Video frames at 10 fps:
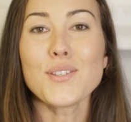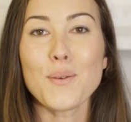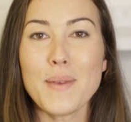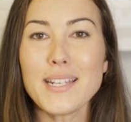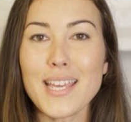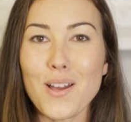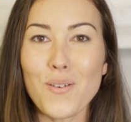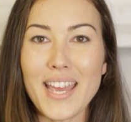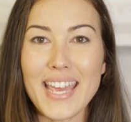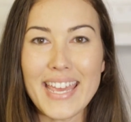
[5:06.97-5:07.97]
So big
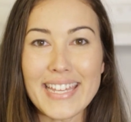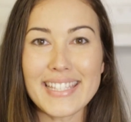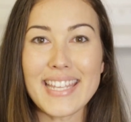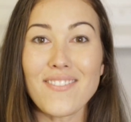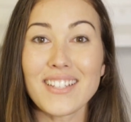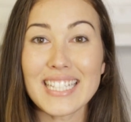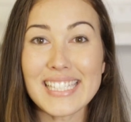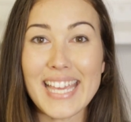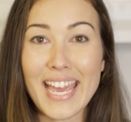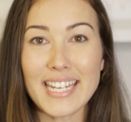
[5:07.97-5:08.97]
takeaway is definitely
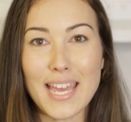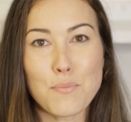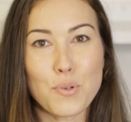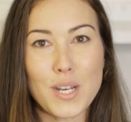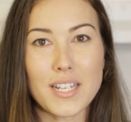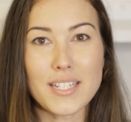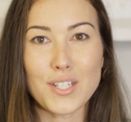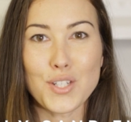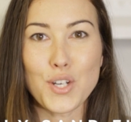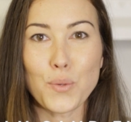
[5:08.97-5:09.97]
sand and
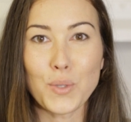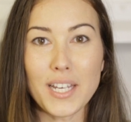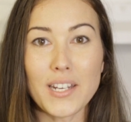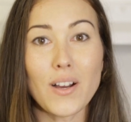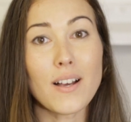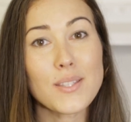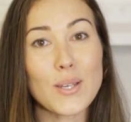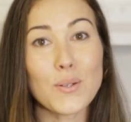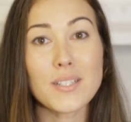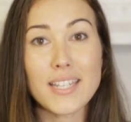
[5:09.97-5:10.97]
pre-condition your wood.
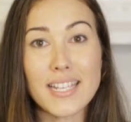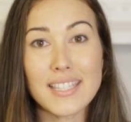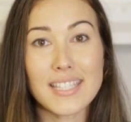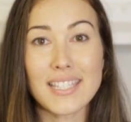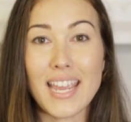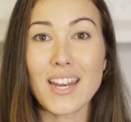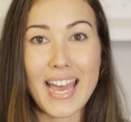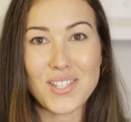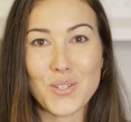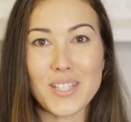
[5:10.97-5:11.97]
Also, test the stain.
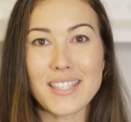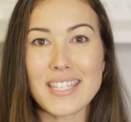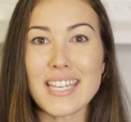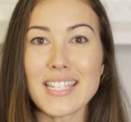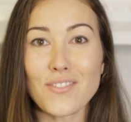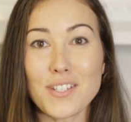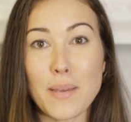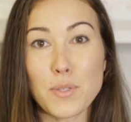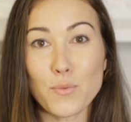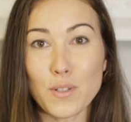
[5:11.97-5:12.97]
As you can see, different
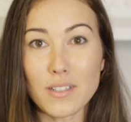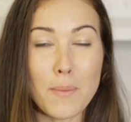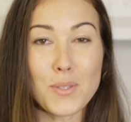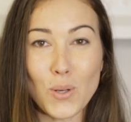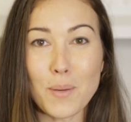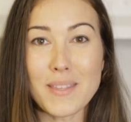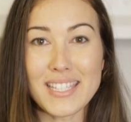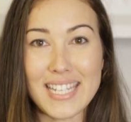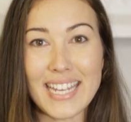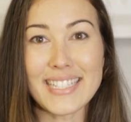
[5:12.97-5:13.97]
types of wood absorb the
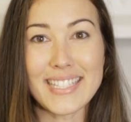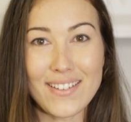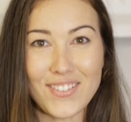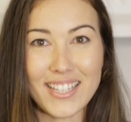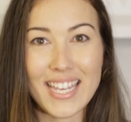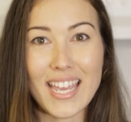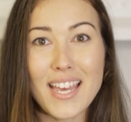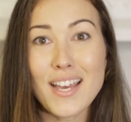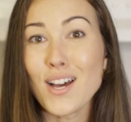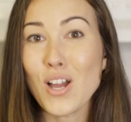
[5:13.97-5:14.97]
stain differently.
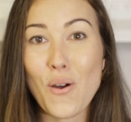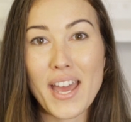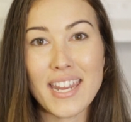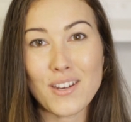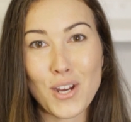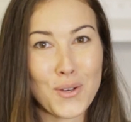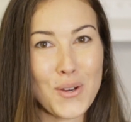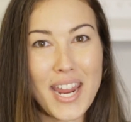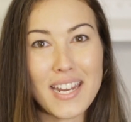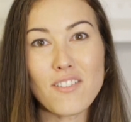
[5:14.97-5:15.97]
Go ahead and get
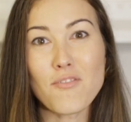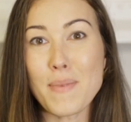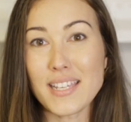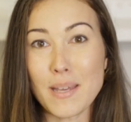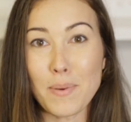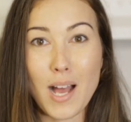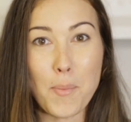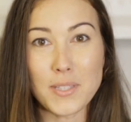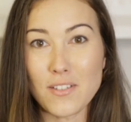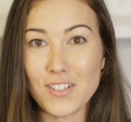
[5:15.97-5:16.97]
creative, mix up a
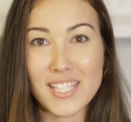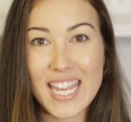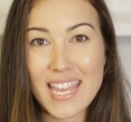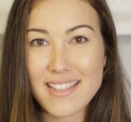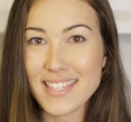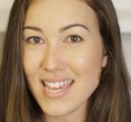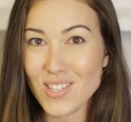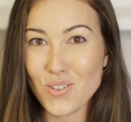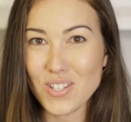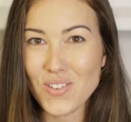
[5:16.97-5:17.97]
couple different stains.
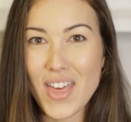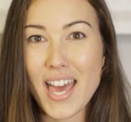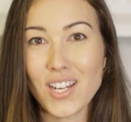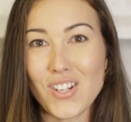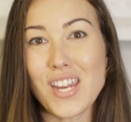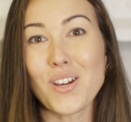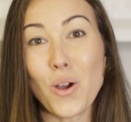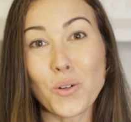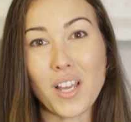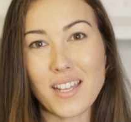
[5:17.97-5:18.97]
Yes, you can do that. Create your
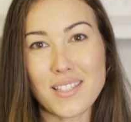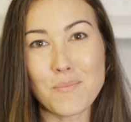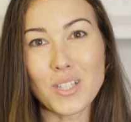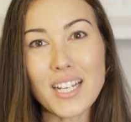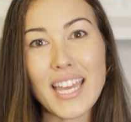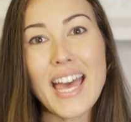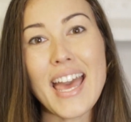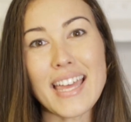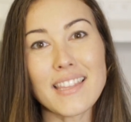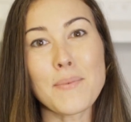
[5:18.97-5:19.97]
own custom look
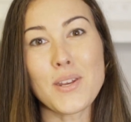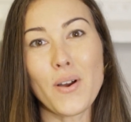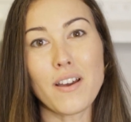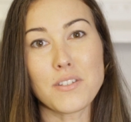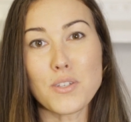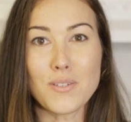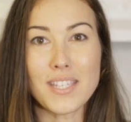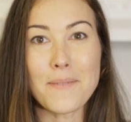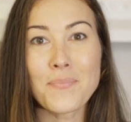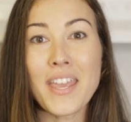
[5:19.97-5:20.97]
and let me know how you use it.